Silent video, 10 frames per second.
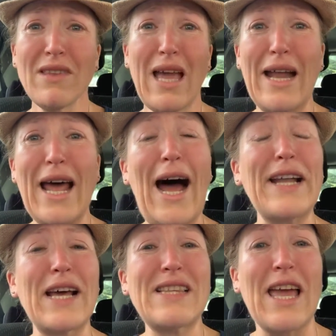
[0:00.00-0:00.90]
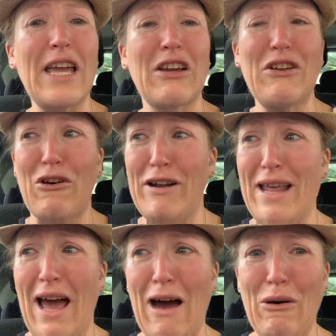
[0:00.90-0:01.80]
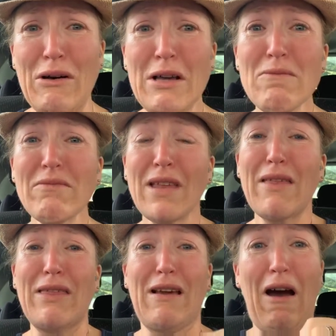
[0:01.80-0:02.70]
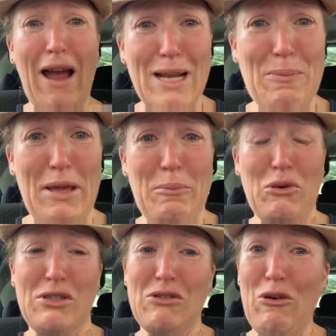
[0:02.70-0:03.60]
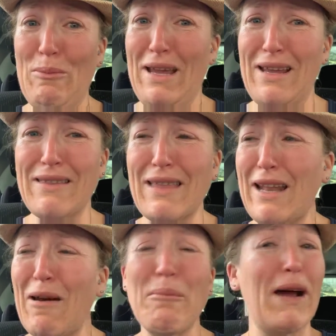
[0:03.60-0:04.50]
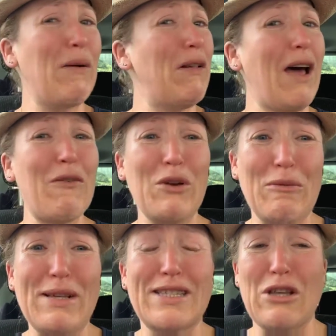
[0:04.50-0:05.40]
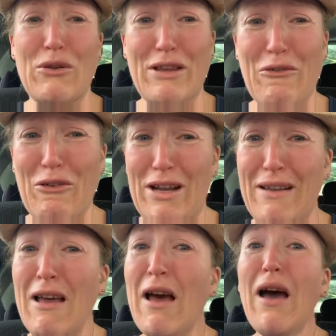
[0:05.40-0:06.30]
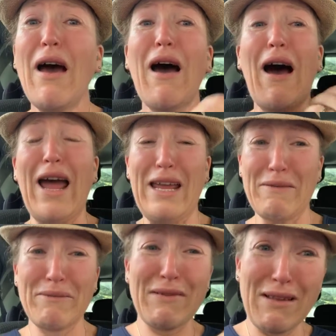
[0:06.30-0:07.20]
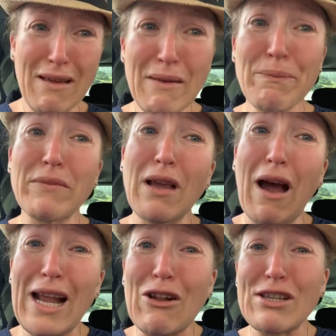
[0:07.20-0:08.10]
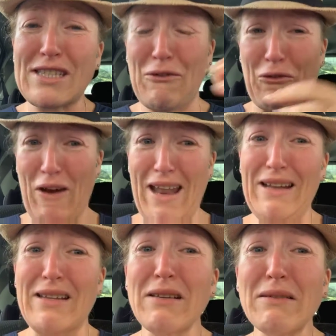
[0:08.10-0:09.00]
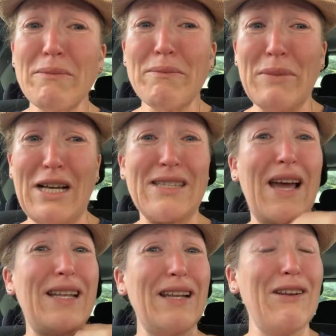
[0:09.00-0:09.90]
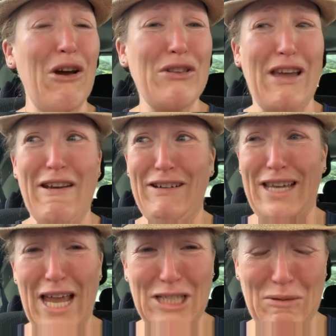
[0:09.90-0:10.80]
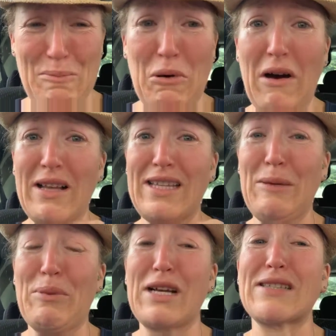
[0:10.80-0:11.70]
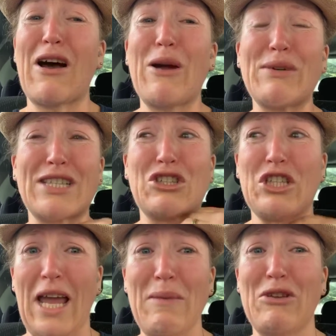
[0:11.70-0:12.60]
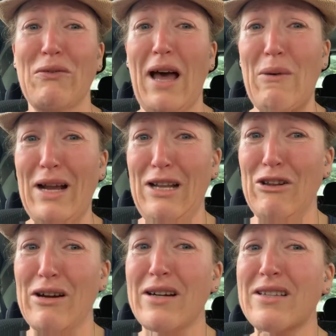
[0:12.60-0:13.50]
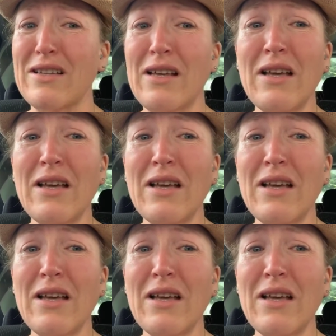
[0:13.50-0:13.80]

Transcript: And had I taken on how the kind people saw me, then my life would have been so different. I lost a friend because I didn't go to her engagement party because I was ashamed of how I looked